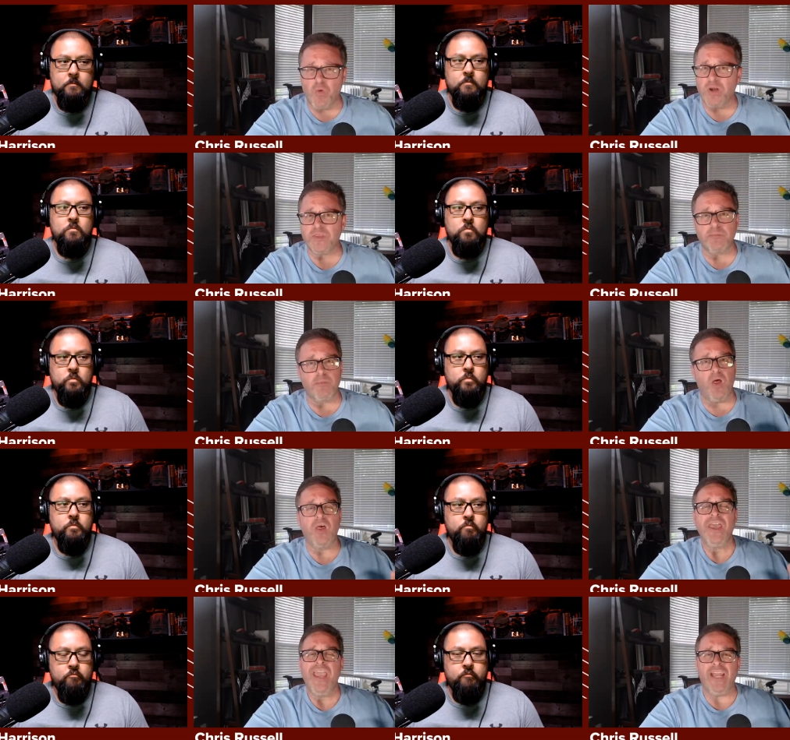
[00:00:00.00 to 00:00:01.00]
Speaker 1: running the ball
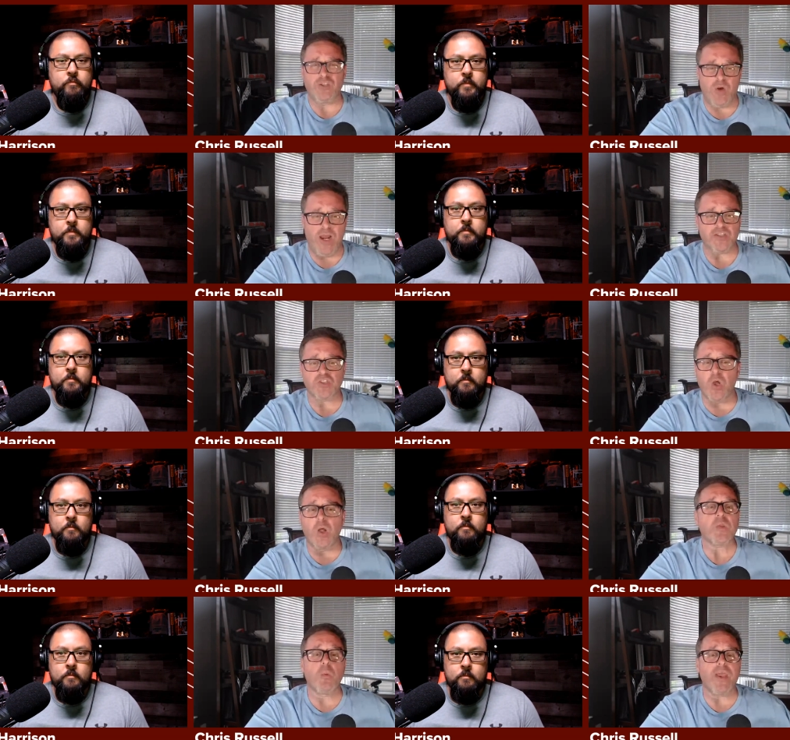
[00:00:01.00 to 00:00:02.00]
and trying to
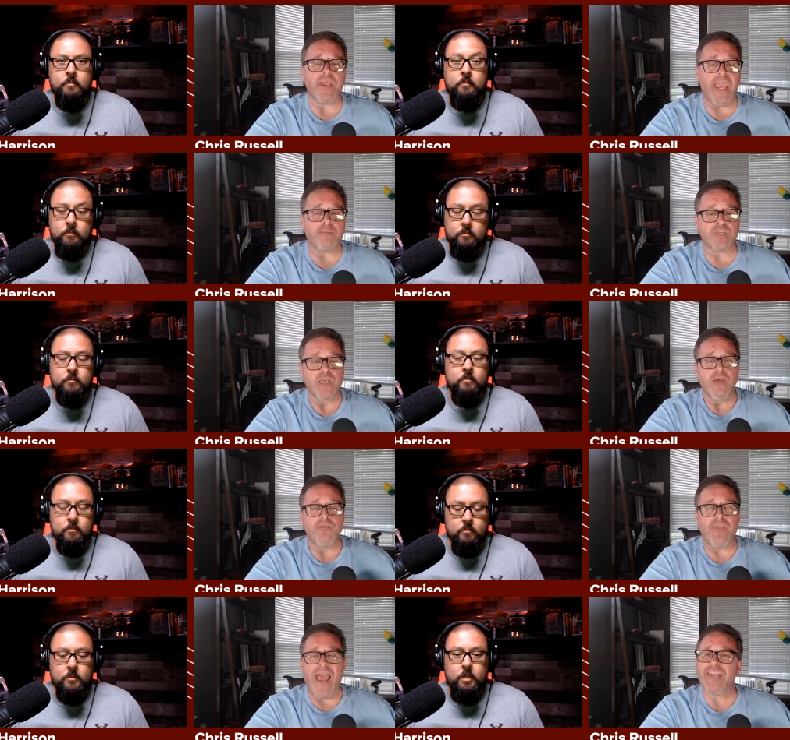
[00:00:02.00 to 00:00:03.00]
salt away games.
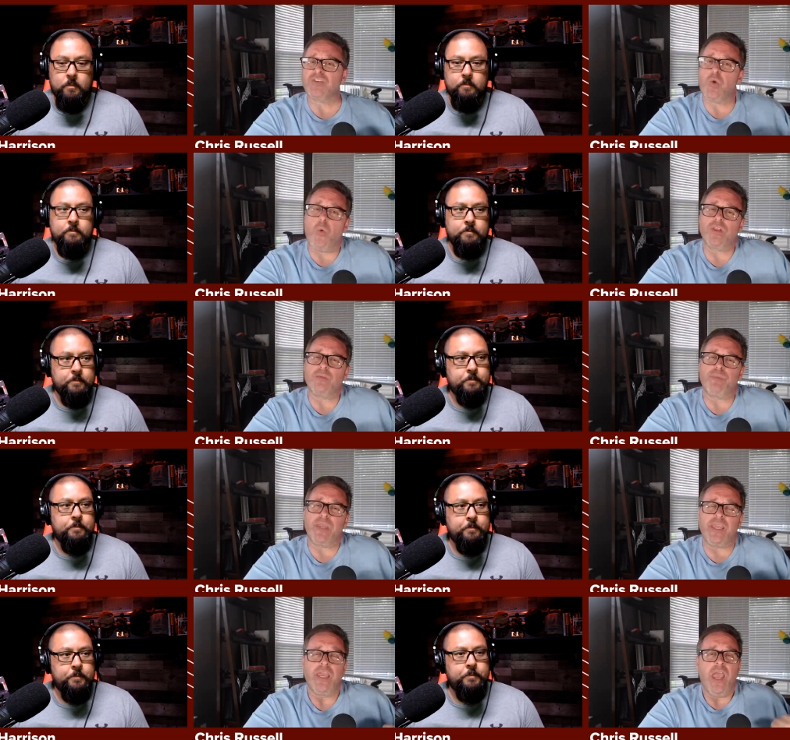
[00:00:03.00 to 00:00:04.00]
That yep. is going to
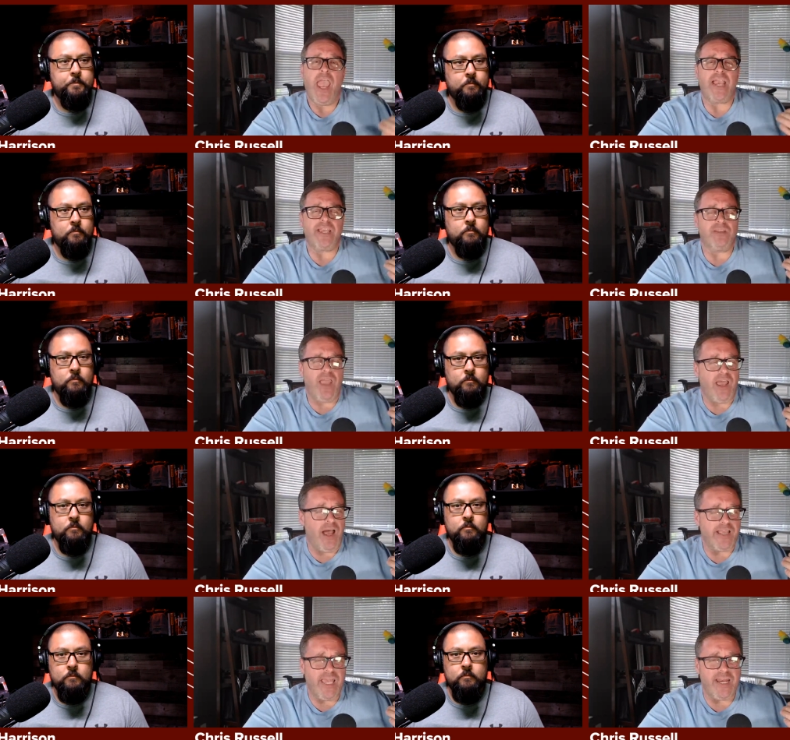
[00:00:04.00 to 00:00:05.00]
be, a,
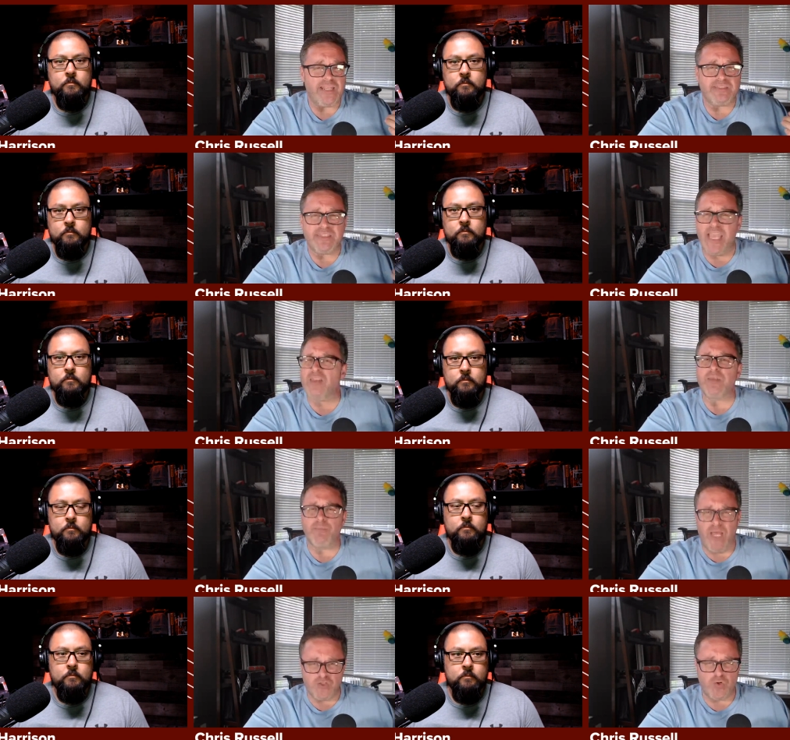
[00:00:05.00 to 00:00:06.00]
again, a daily
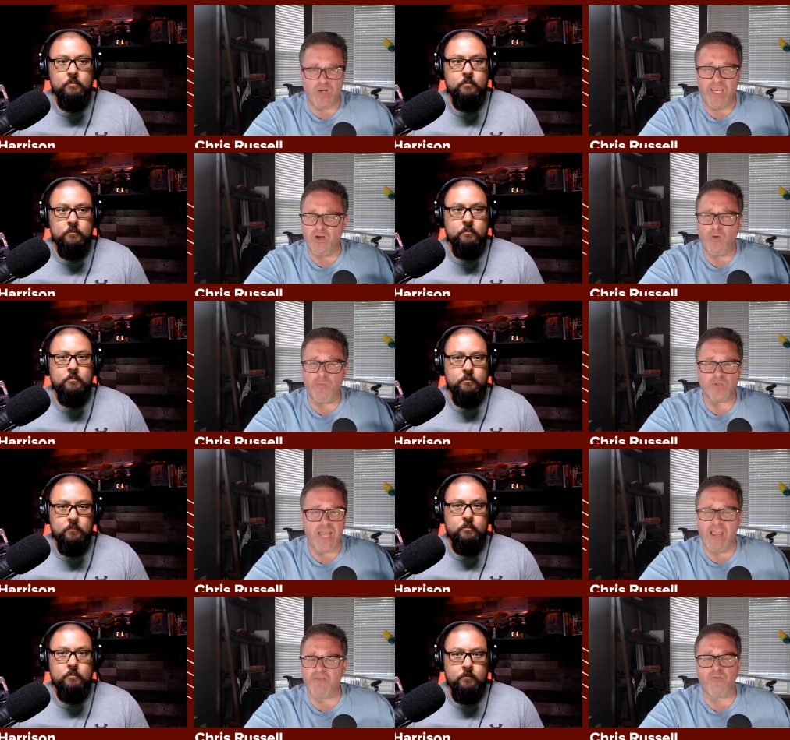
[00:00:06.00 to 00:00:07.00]
mantra in almost
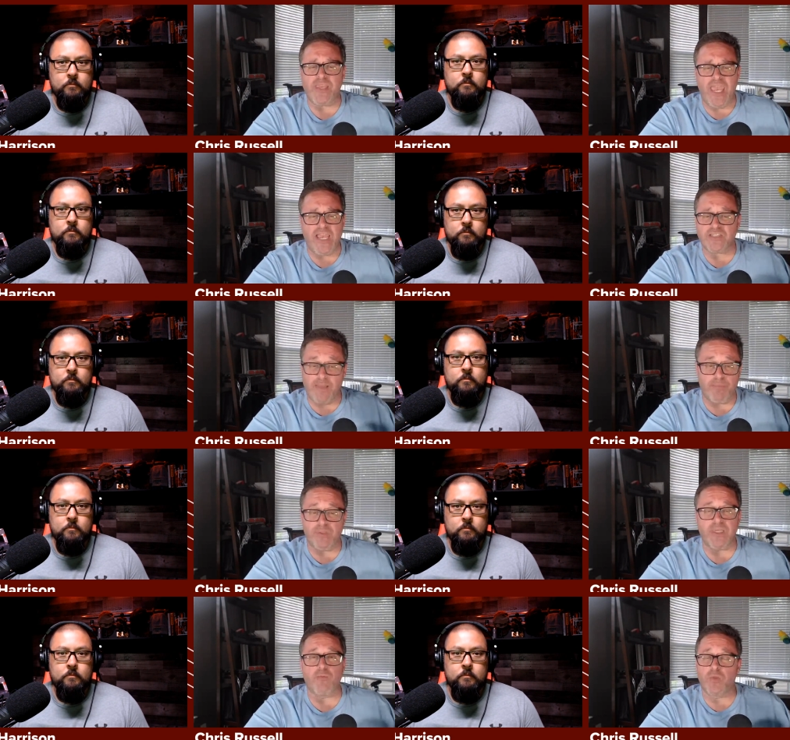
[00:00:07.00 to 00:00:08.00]
every case, I
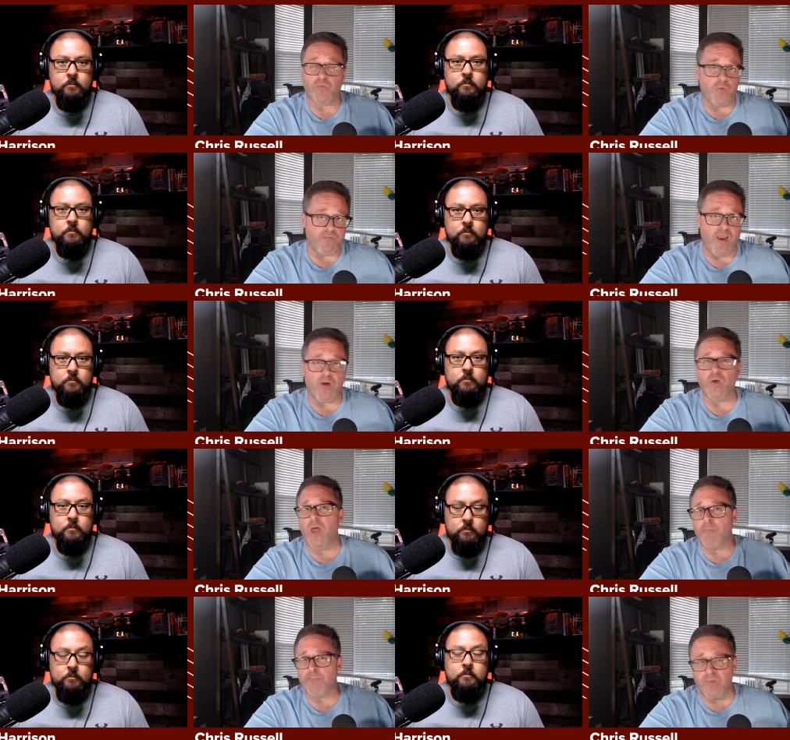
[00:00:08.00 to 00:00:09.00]
believe, with Rivera
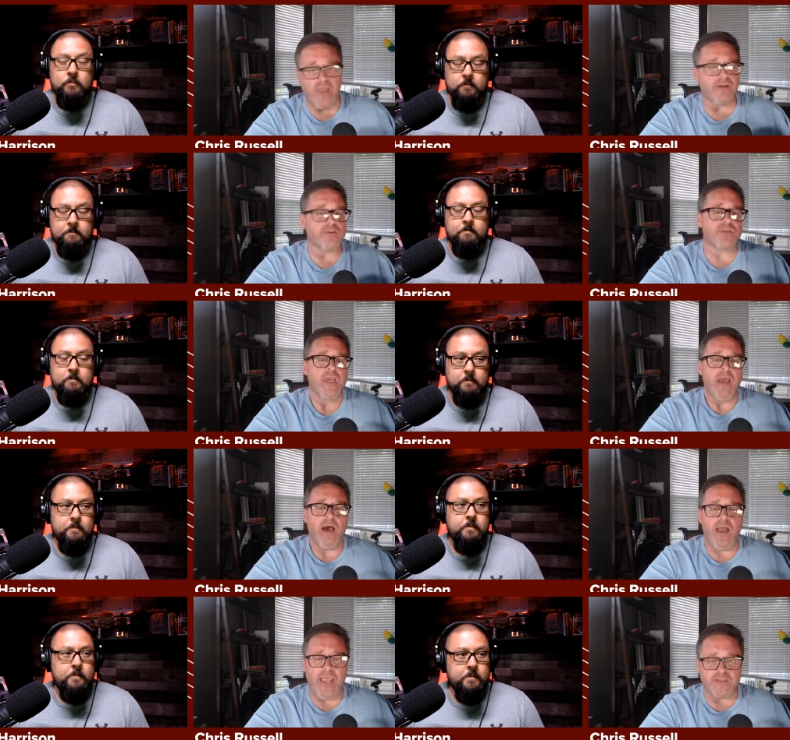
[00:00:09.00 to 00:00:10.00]
and players
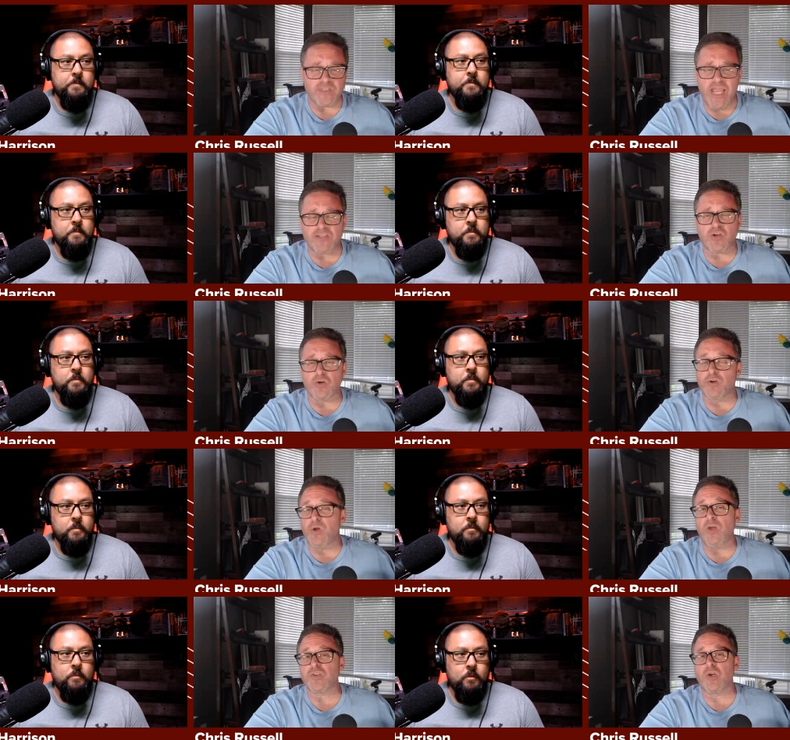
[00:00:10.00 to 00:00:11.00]
uh, and Scott Turner, and
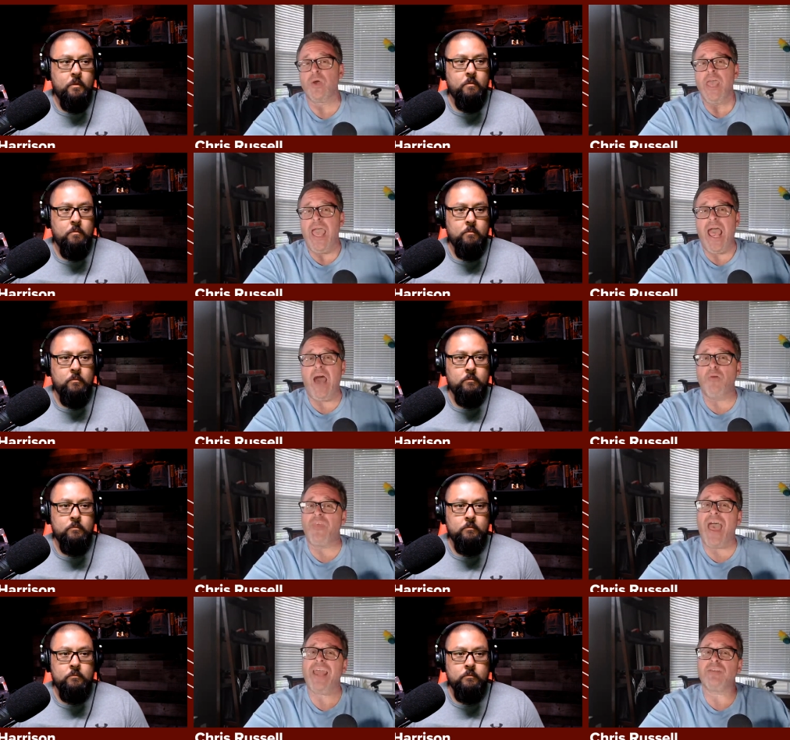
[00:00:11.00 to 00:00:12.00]
also how
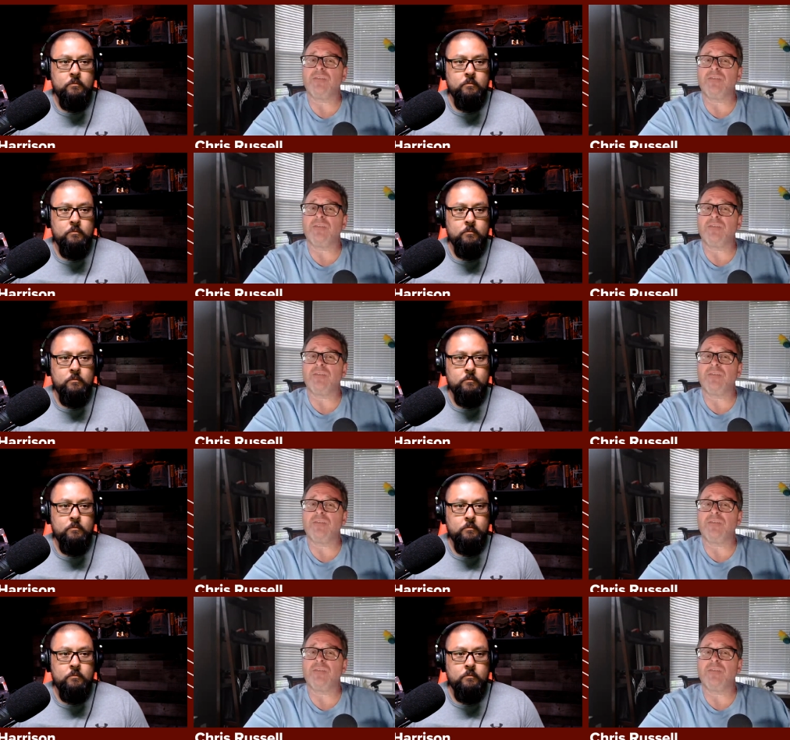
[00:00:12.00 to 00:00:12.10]
that